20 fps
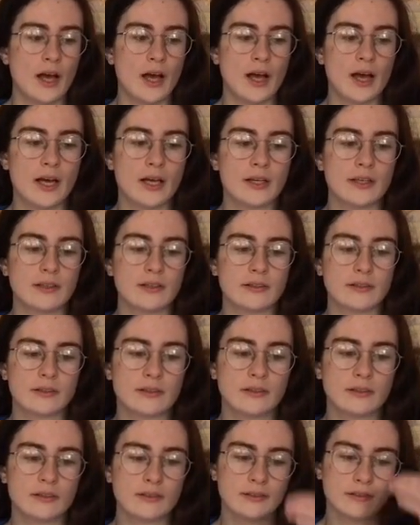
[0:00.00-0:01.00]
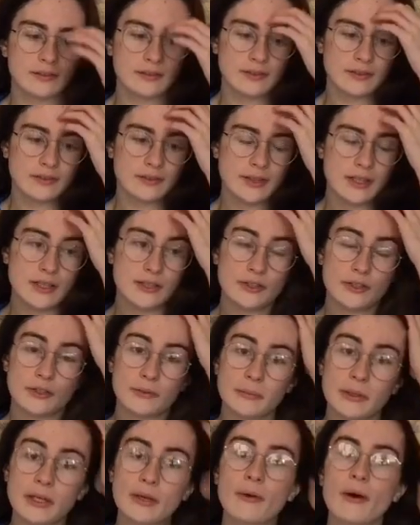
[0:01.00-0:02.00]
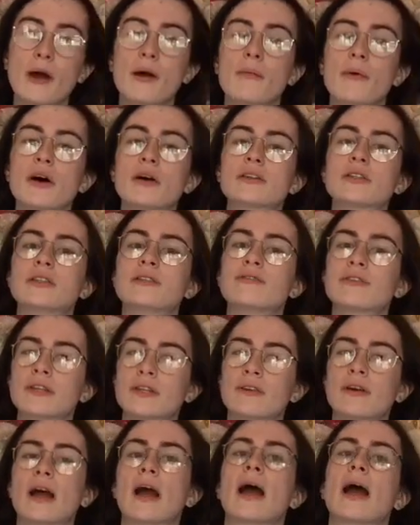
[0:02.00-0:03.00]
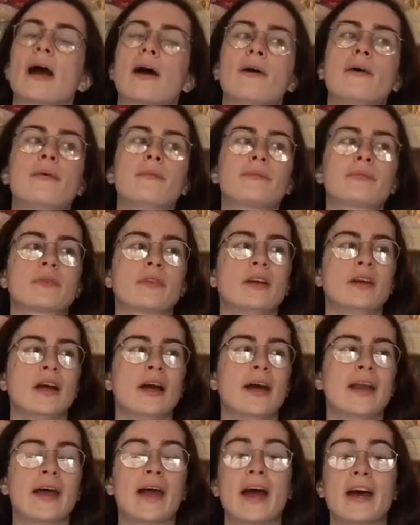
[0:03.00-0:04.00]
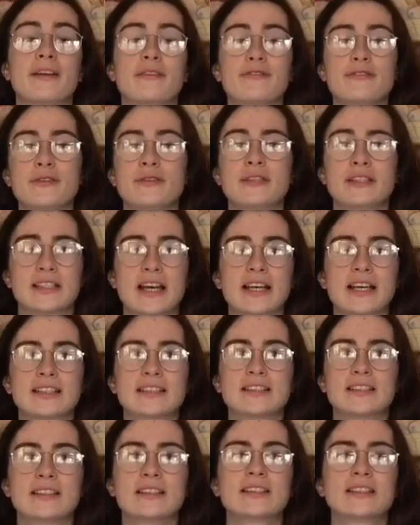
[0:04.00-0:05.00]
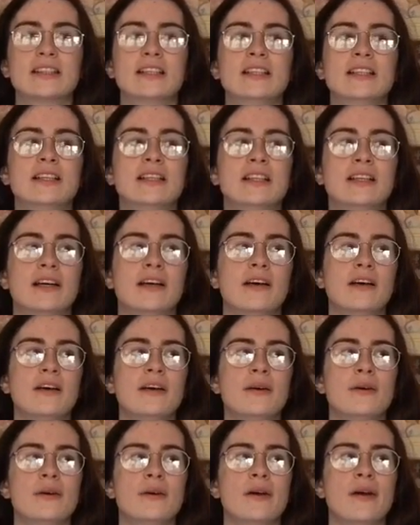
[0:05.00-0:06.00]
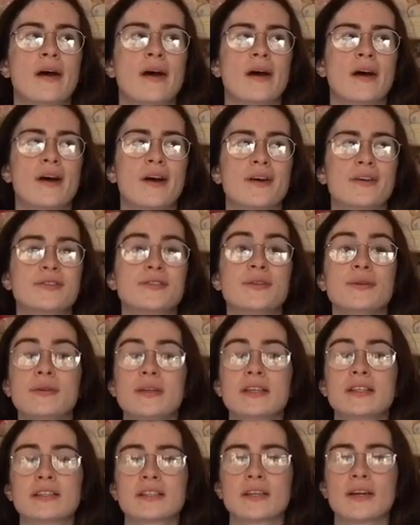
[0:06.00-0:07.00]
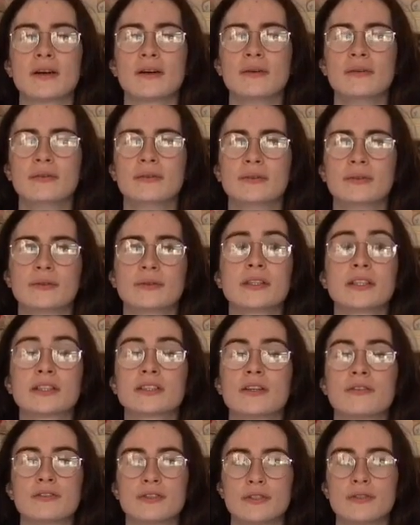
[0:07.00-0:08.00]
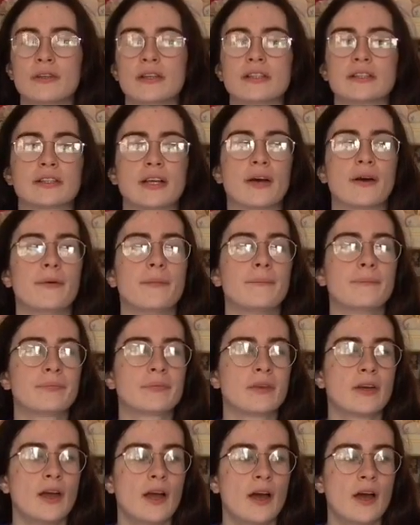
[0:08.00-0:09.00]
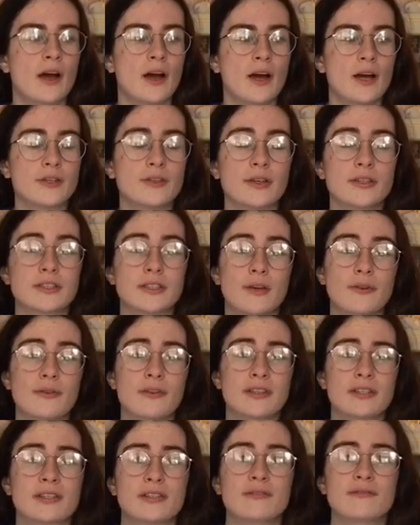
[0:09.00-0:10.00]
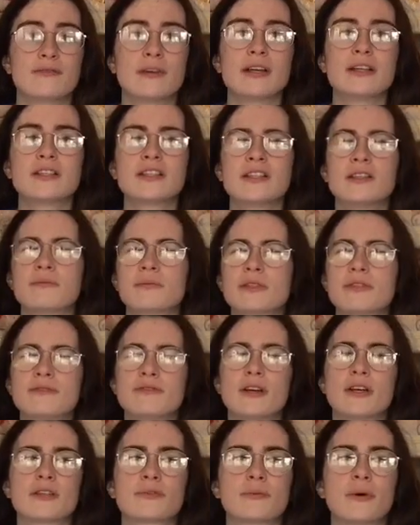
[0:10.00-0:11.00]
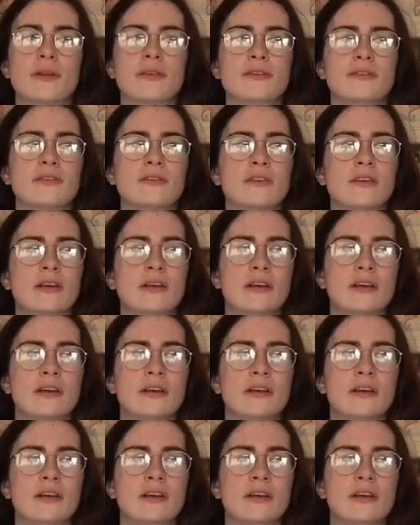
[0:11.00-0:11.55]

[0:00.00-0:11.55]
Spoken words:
and it took me quite a while to figure it out, and I had a few disasters. 2 years ago, or just over 2 years ago, I tried to go to this convention. It was the first one